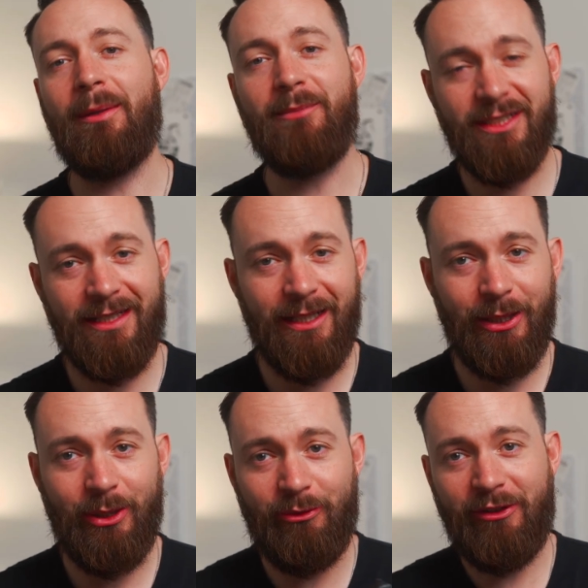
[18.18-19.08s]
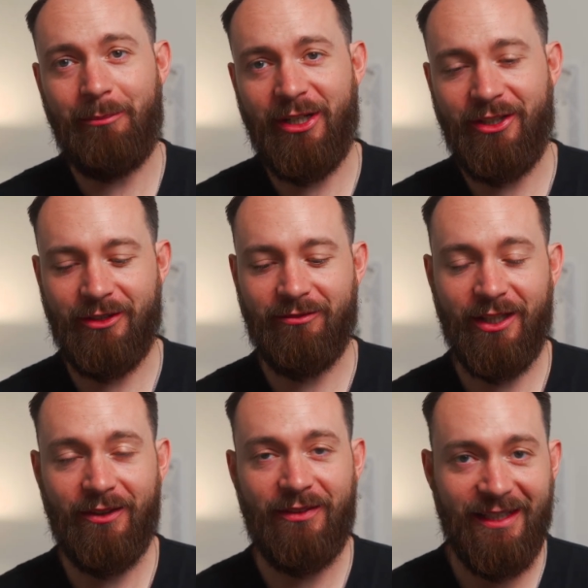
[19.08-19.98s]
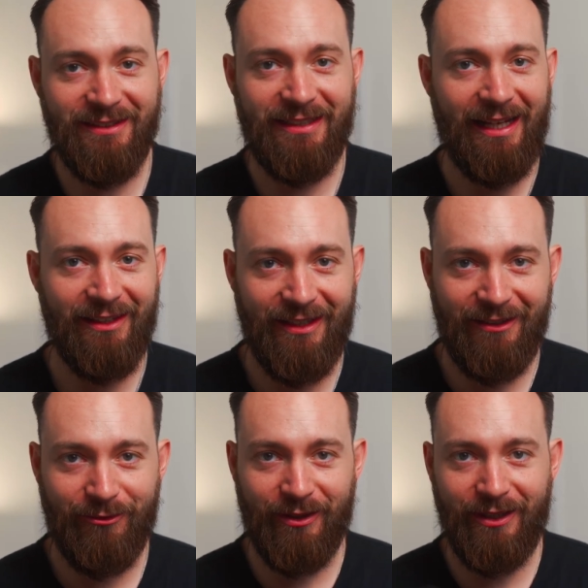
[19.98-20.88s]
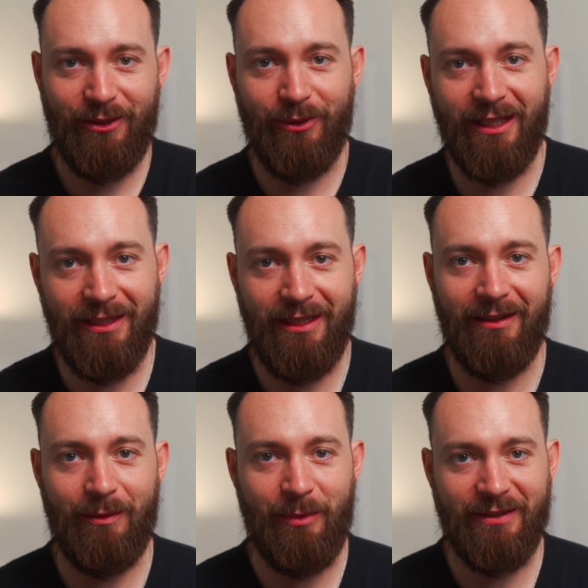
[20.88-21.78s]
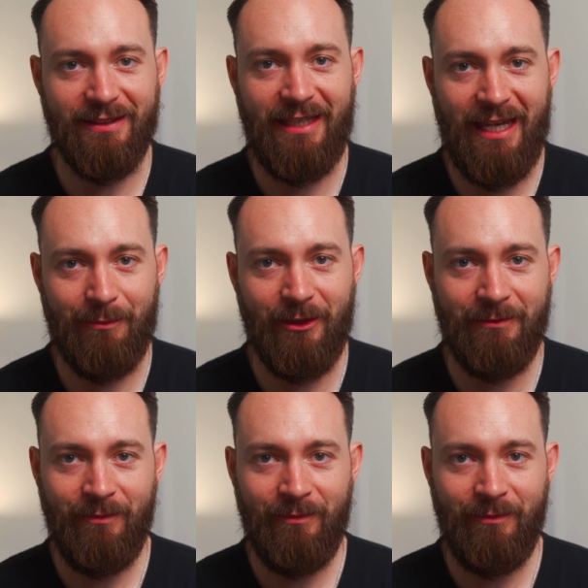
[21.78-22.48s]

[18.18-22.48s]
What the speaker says: I'm just gonna go over a bunch of little things that I like really quickly about this camera,